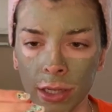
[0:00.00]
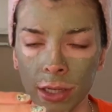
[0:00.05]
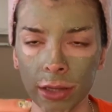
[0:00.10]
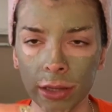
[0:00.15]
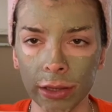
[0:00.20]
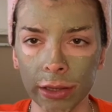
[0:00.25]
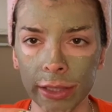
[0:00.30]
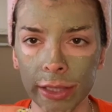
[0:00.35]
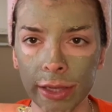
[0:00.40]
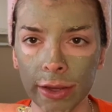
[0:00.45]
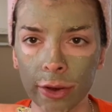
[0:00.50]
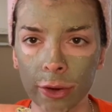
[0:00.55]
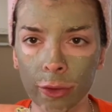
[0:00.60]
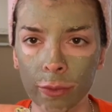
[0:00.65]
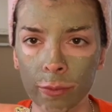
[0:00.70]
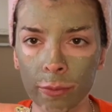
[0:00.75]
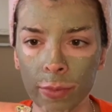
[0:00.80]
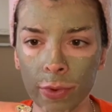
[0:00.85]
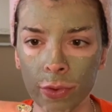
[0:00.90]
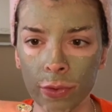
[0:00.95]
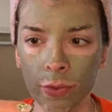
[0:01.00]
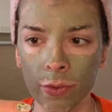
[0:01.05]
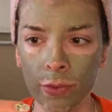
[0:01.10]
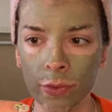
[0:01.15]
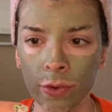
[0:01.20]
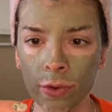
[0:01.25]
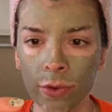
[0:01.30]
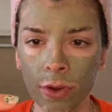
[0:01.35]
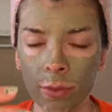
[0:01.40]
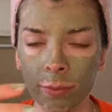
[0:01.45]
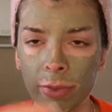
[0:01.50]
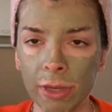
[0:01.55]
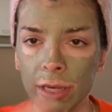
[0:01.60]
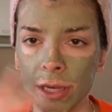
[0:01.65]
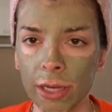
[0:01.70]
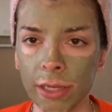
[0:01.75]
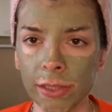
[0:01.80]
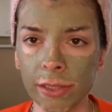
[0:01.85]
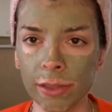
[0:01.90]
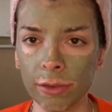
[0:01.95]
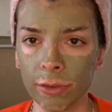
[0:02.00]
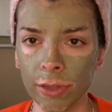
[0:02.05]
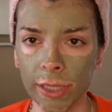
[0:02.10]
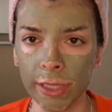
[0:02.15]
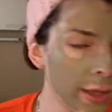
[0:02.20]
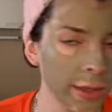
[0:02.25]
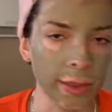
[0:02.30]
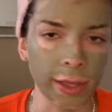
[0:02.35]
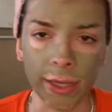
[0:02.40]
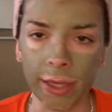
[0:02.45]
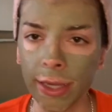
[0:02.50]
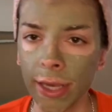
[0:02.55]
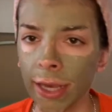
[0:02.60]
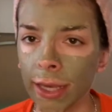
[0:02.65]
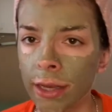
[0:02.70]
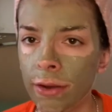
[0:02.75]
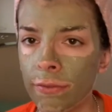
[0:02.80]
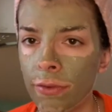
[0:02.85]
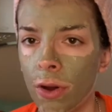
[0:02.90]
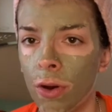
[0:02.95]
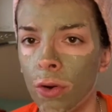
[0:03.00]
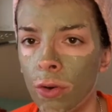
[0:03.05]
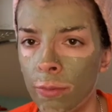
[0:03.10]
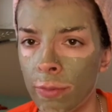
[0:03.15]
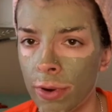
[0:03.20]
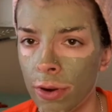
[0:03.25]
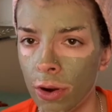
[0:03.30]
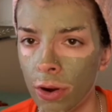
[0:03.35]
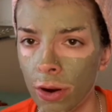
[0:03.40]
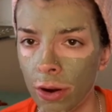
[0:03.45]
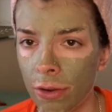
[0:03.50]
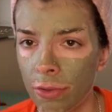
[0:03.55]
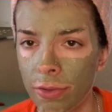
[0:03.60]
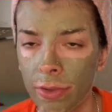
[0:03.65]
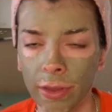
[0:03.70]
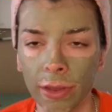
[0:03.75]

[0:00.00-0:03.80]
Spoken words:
Leo Moon, because he's the king of the home and hearth,